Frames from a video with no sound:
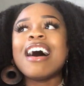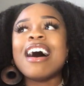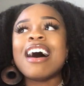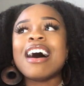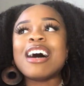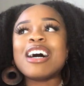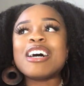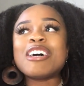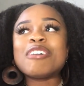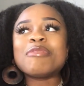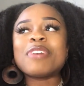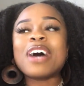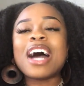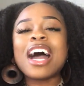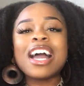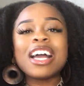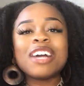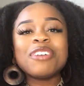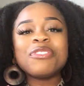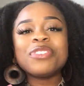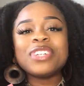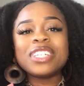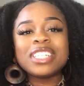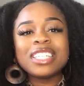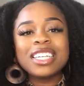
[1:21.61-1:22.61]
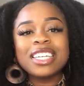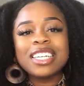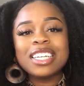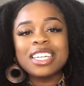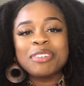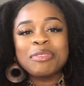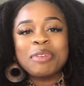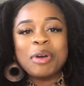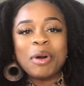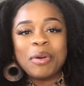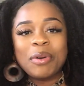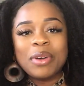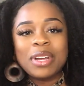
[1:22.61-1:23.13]
I really
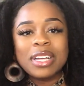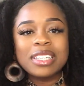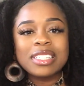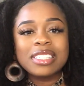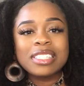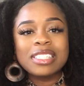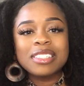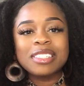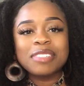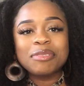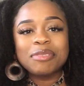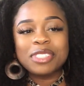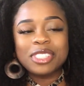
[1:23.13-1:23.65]
am going